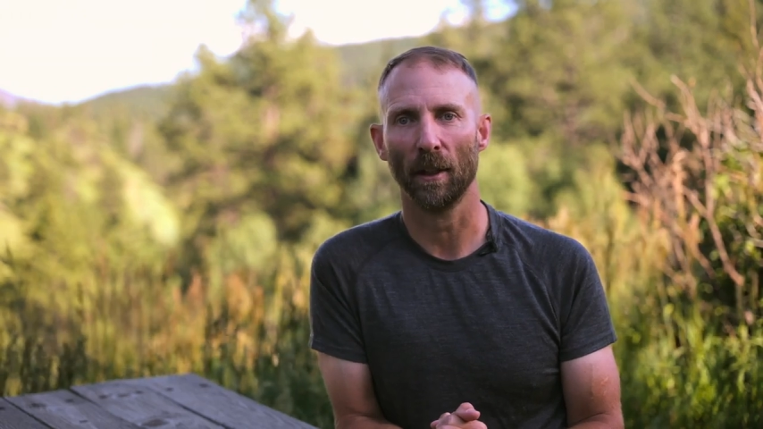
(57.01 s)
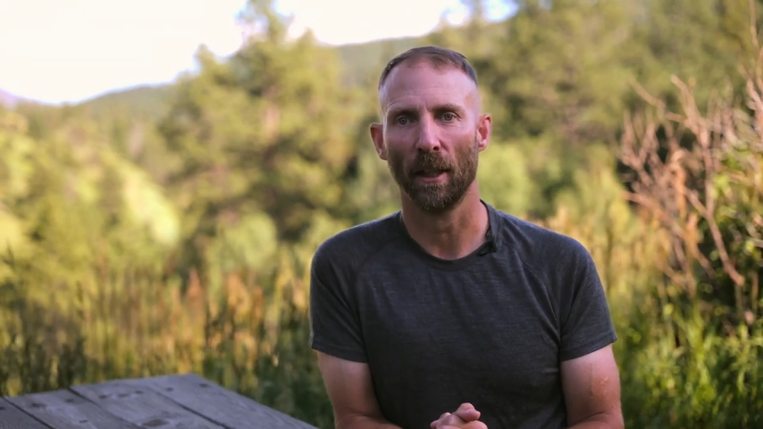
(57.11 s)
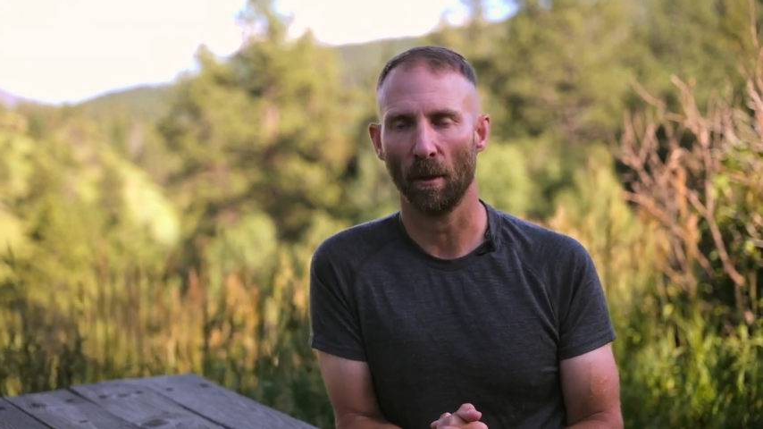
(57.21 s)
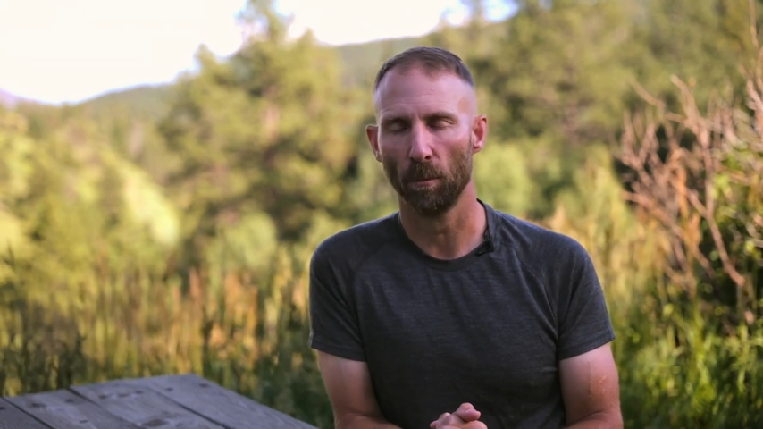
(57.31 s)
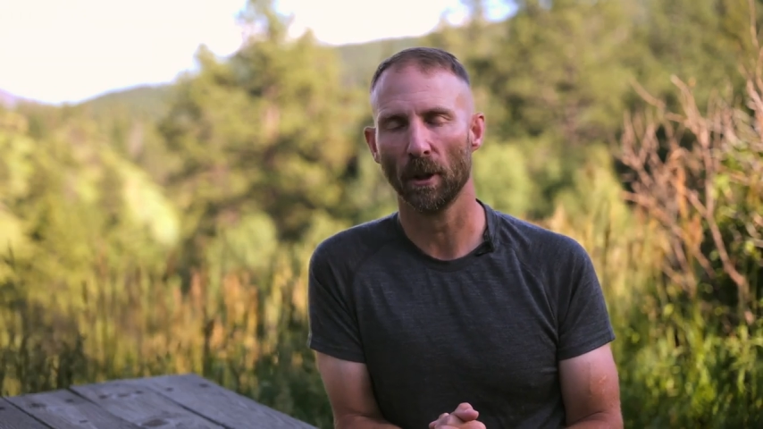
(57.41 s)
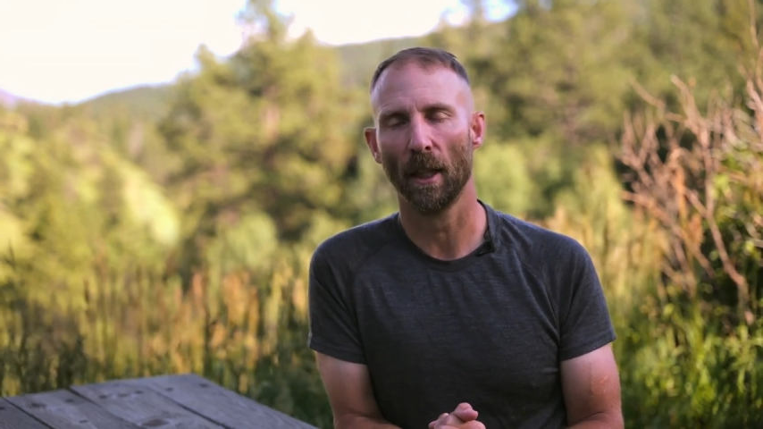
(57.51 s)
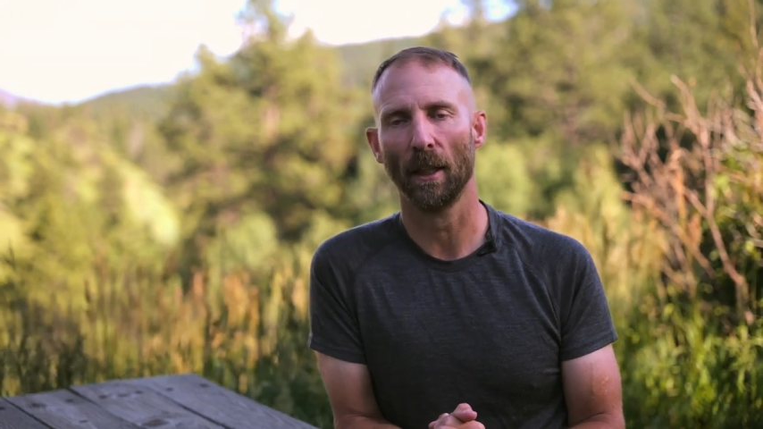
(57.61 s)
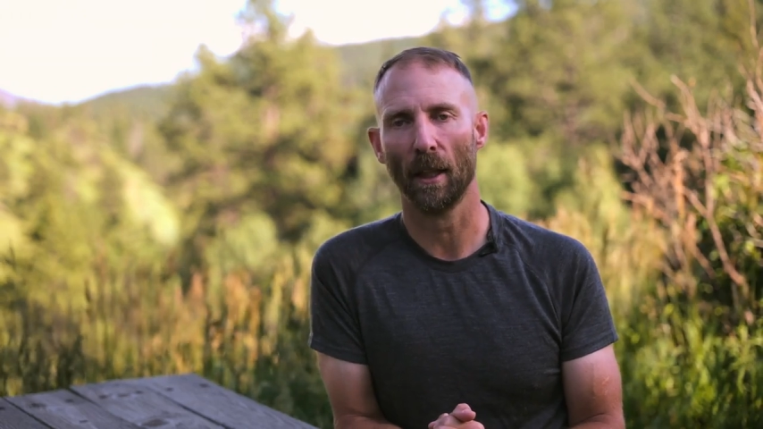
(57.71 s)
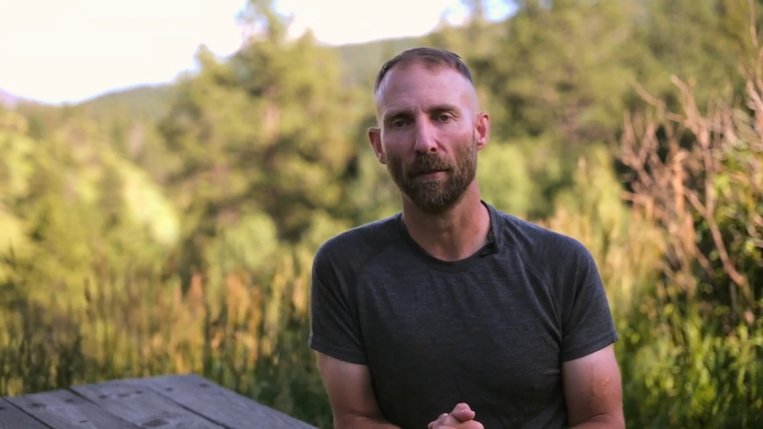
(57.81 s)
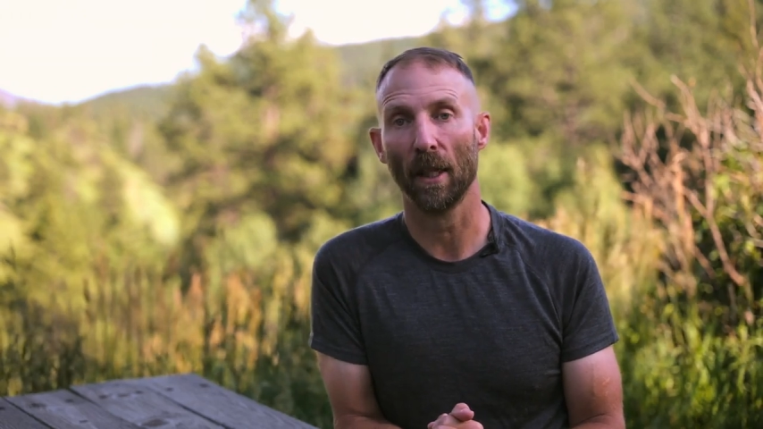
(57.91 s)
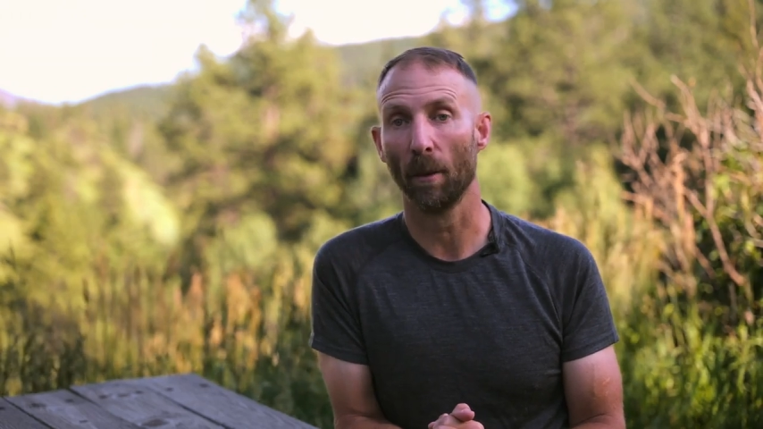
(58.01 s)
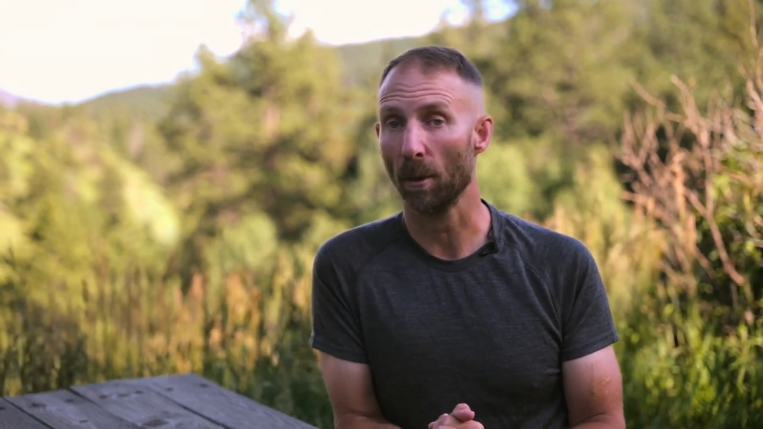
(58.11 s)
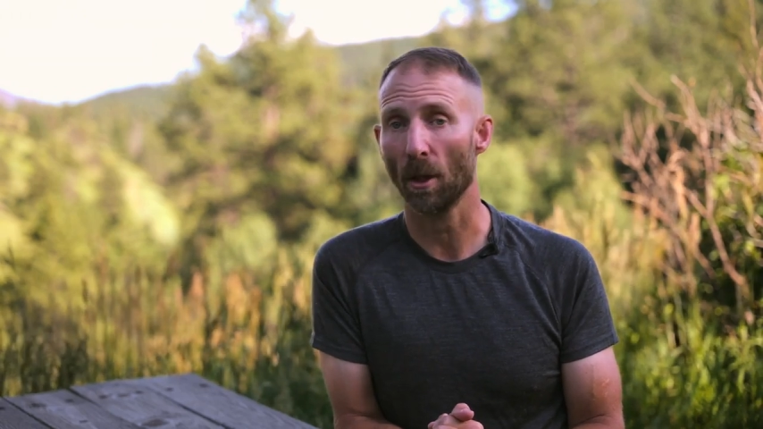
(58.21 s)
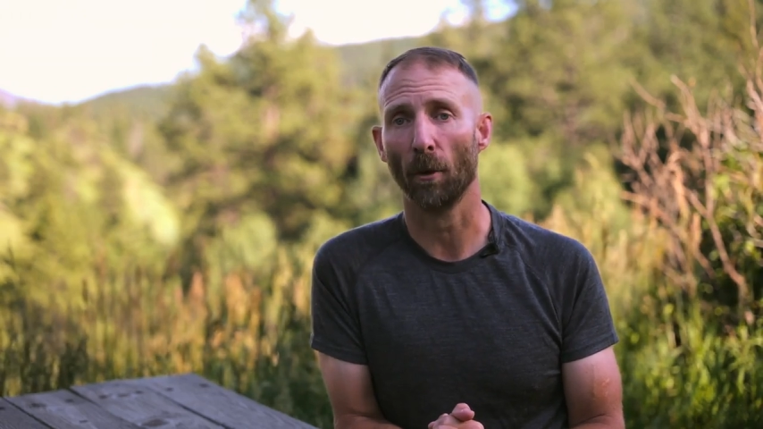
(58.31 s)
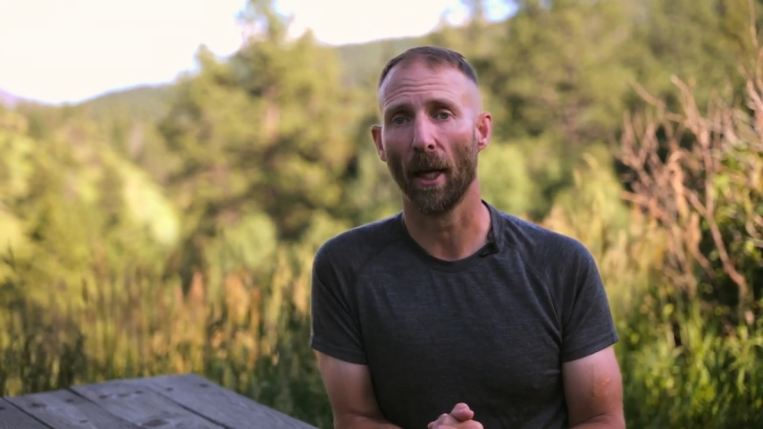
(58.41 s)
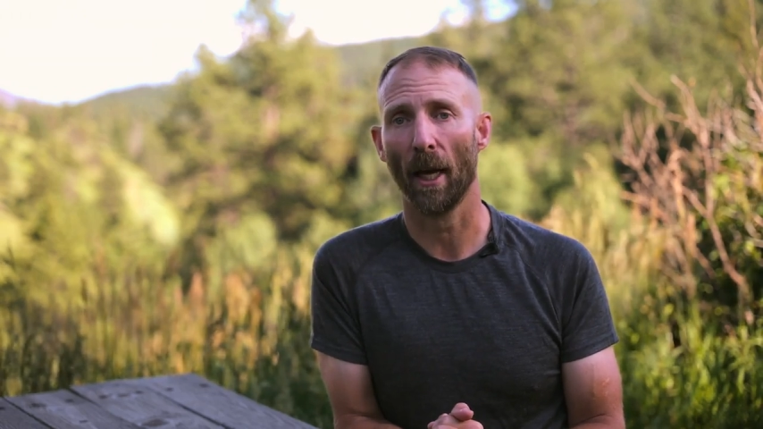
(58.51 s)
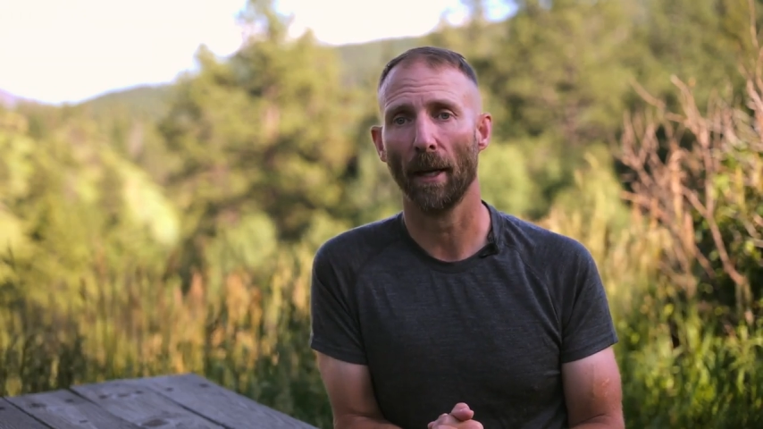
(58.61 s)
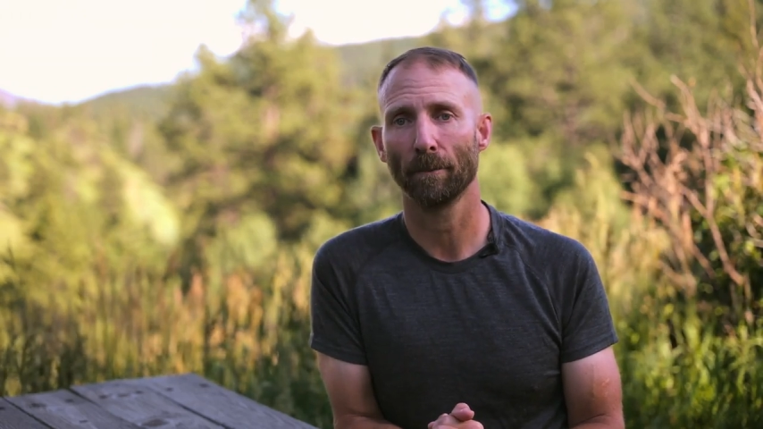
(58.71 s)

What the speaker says: and they pretended everything was okay.